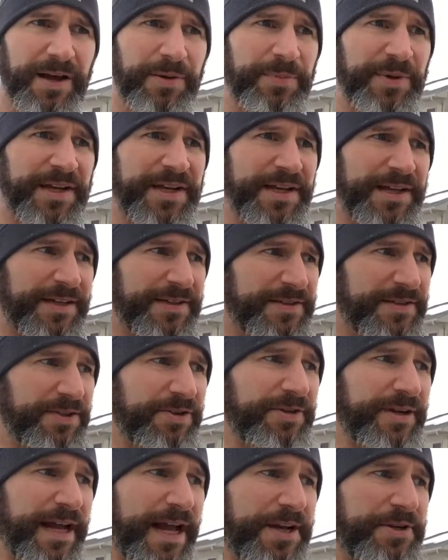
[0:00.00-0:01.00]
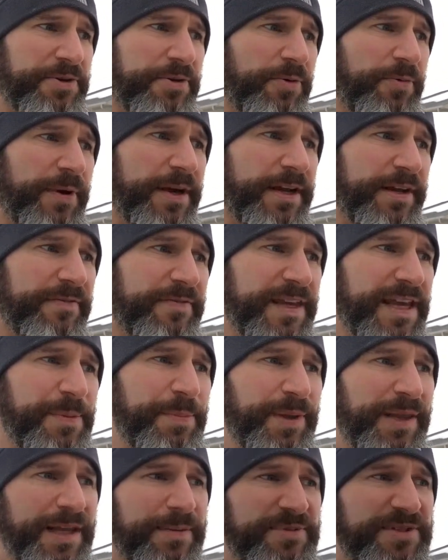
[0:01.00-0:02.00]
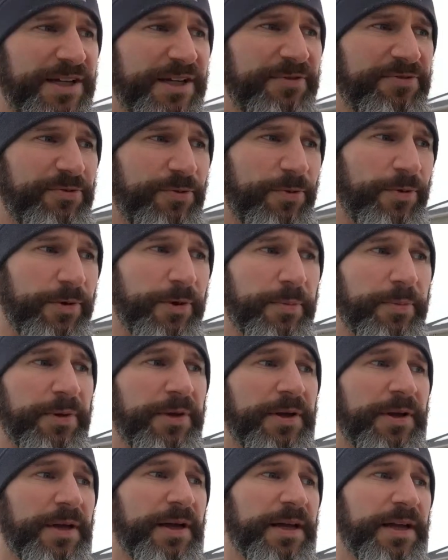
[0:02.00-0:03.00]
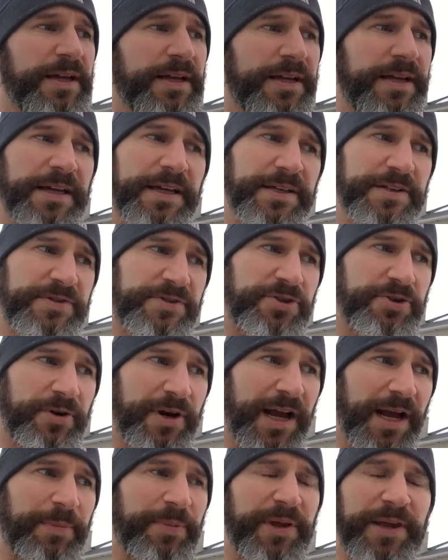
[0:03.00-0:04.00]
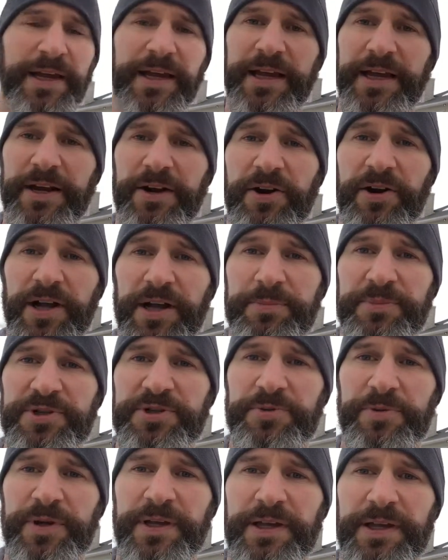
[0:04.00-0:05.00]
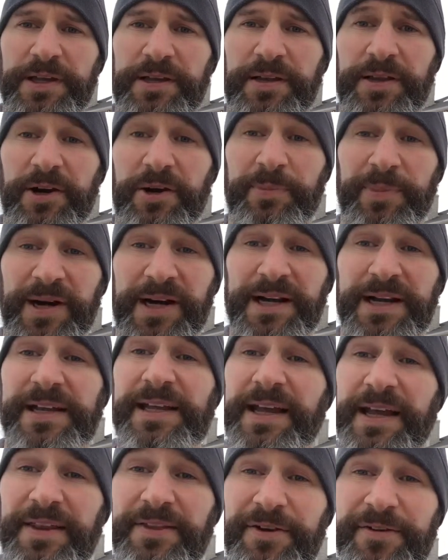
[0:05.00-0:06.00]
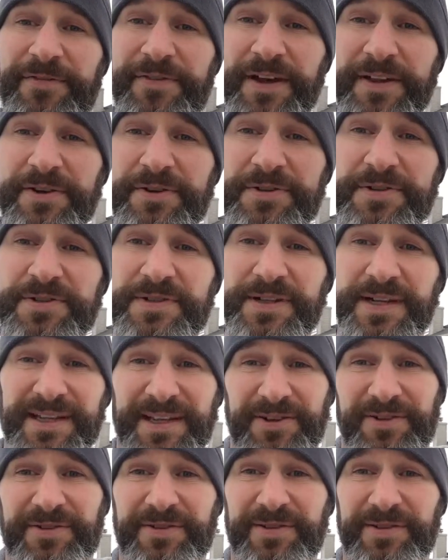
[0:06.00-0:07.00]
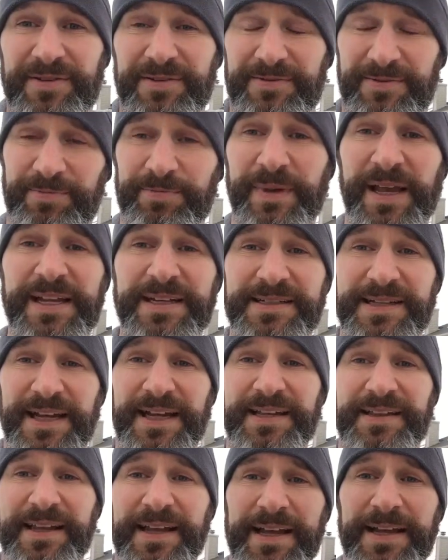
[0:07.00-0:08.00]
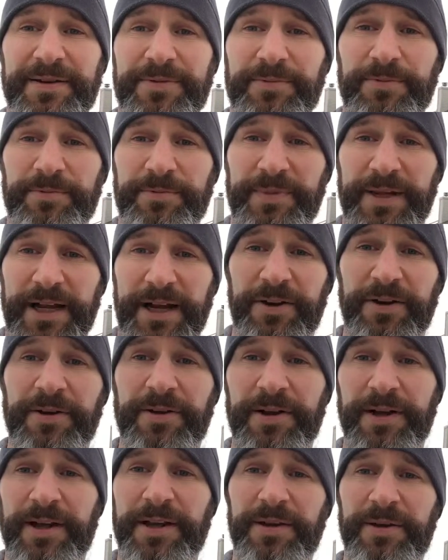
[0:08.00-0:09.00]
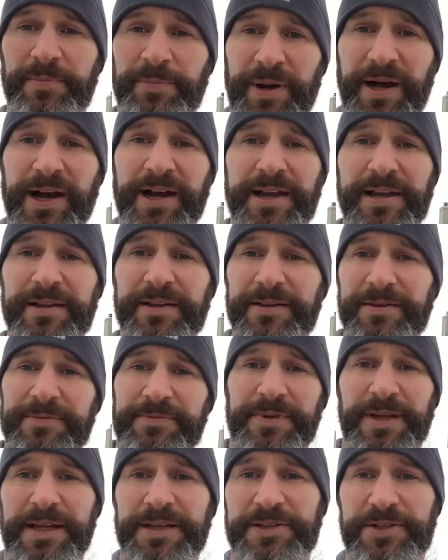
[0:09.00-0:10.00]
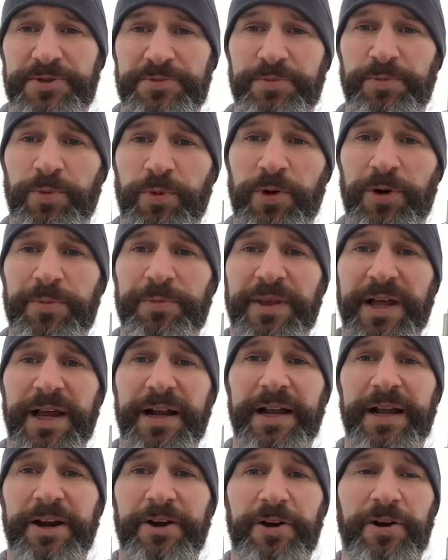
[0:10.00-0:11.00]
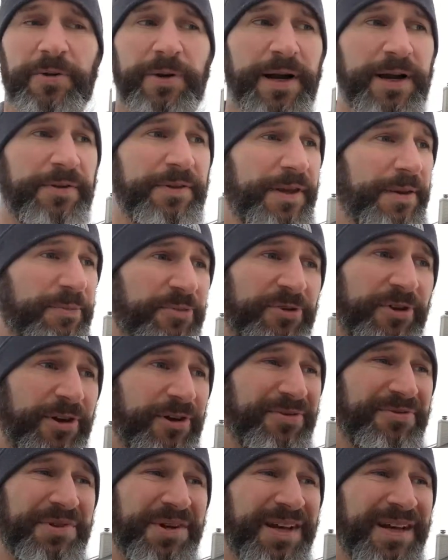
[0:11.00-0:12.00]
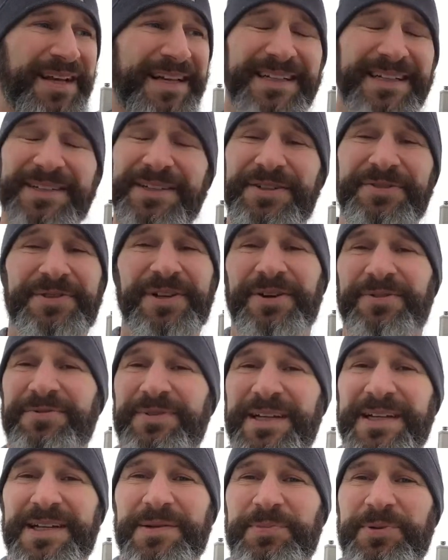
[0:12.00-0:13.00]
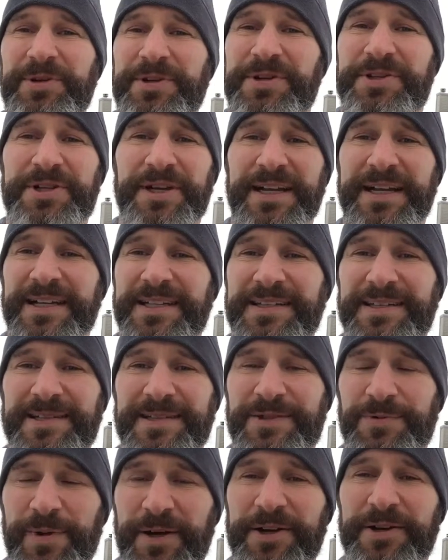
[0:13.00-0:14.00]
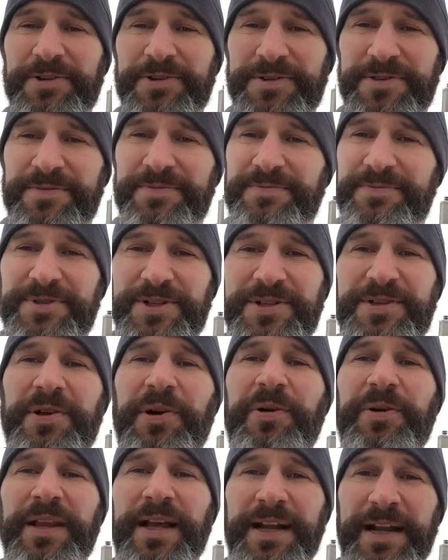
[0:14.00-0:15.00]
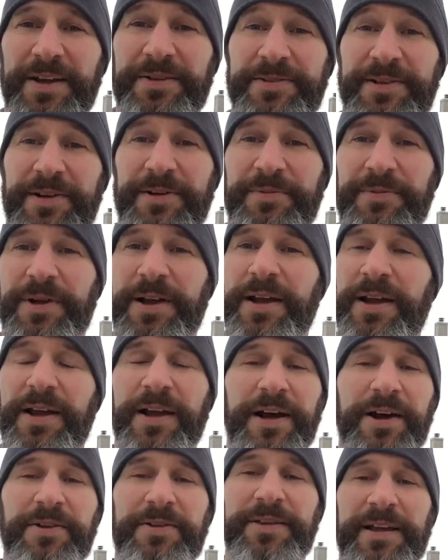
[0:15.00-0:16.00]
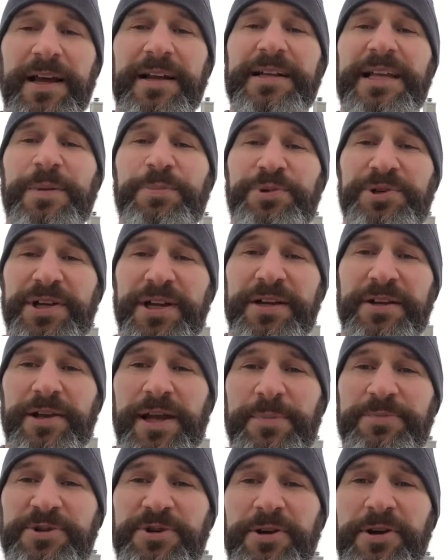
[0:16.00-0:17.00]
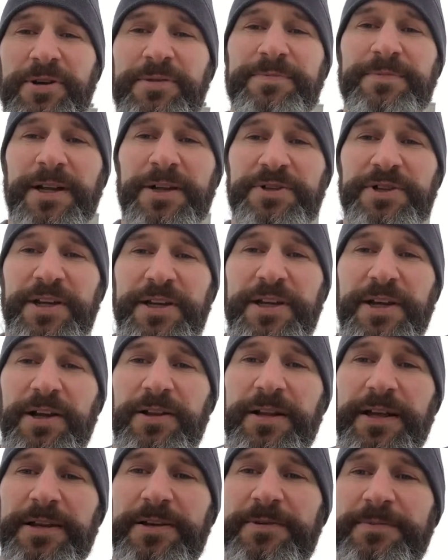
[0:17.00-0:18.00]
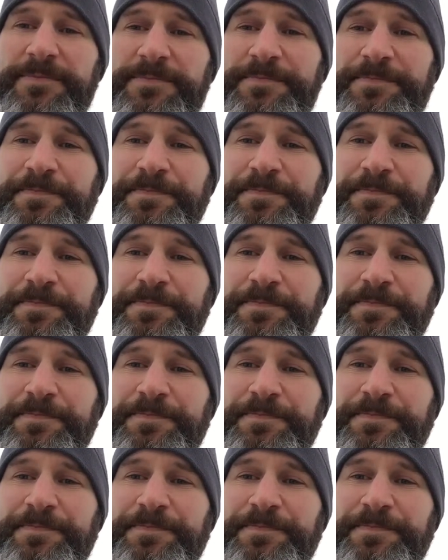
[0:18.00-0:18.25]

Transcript: because their natural way of keeping themselves warm is trapping air in between their body and their feathers, and they'll maintain that air pocket and just warm that air around them. So you don't need to put chickens in sweaters. Just throwing that out there. Other than that, keep your chicken game strong. I'll check y'all later.